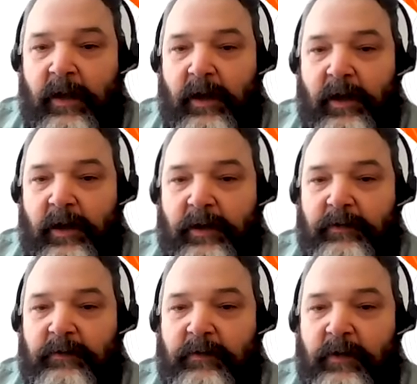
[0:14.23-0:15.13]

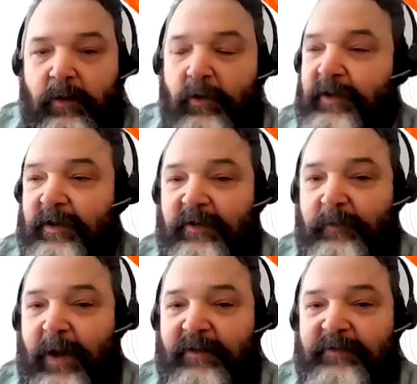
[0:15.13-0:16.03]
In order to get to
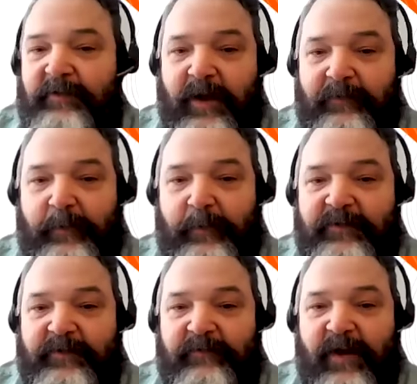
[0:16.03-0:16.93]
the Master, you have to
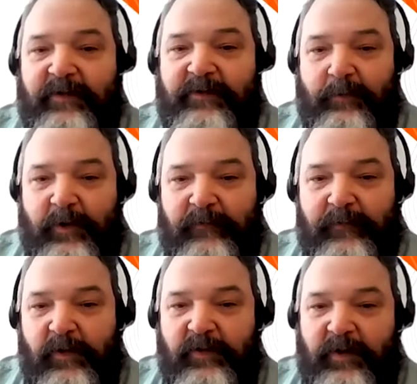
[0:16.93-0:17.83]
pass the Advanced, so we're going to
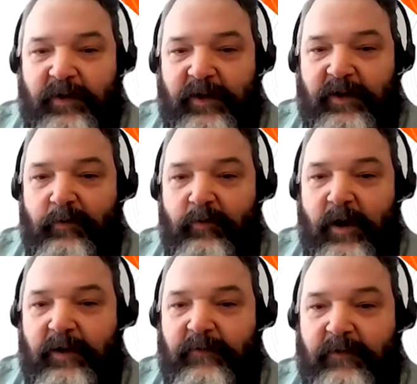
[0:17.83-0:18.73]
focus on getting you
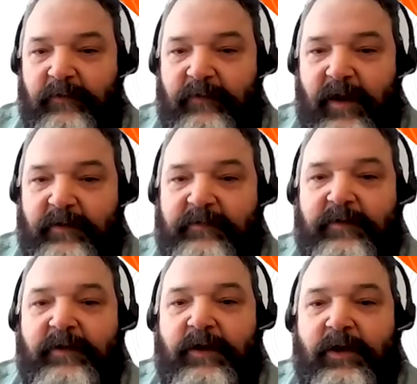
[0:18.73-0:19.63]
ready for the Advanced.